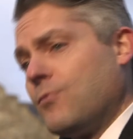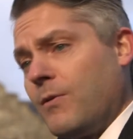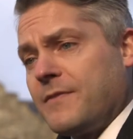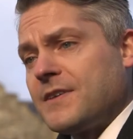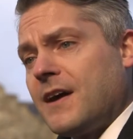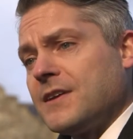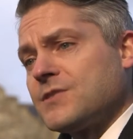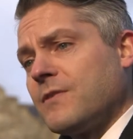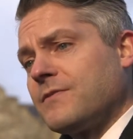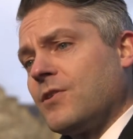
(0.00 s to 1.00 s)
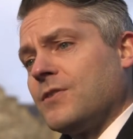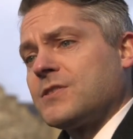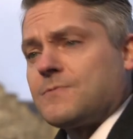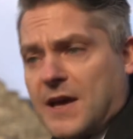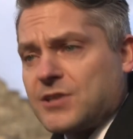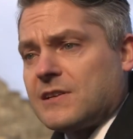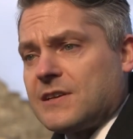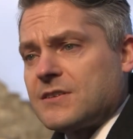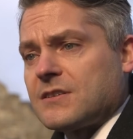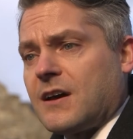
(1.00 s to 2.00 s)
What we've done is we've got
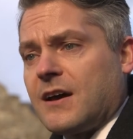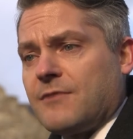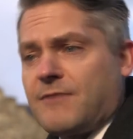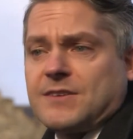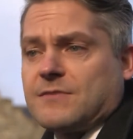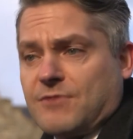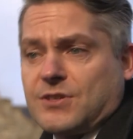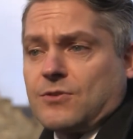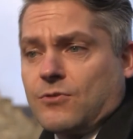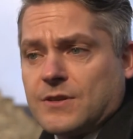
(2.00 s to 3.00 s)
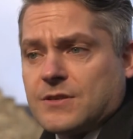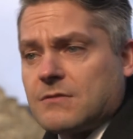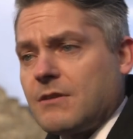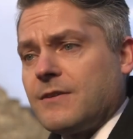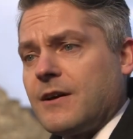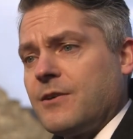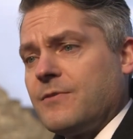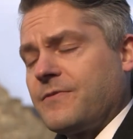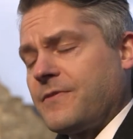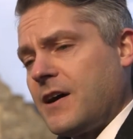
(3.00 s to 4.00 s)
specialist uh, rest- restorers who, uh,
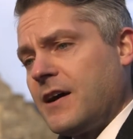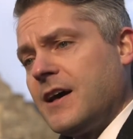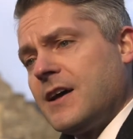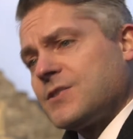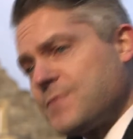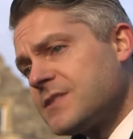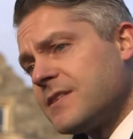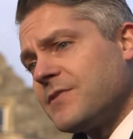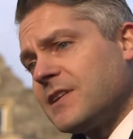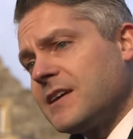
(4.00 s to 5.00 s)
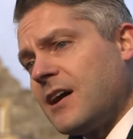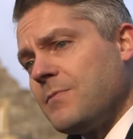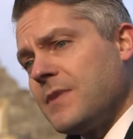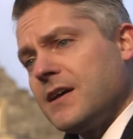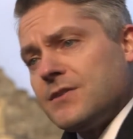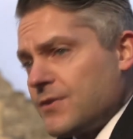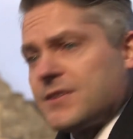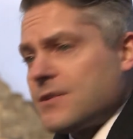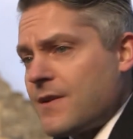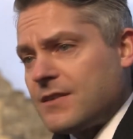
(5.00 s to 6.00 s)
who've uh, specifically come here not
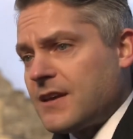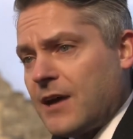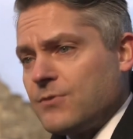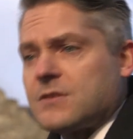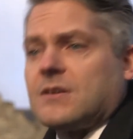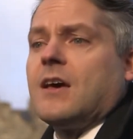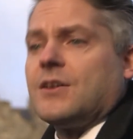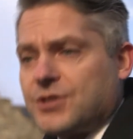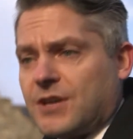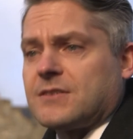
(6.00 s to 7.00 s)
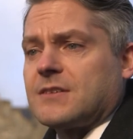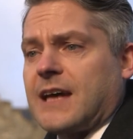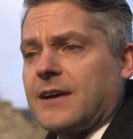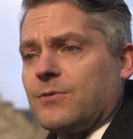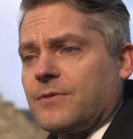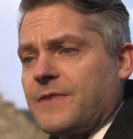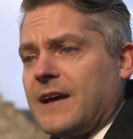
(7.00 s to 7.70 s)
to do anything else, just to tackle the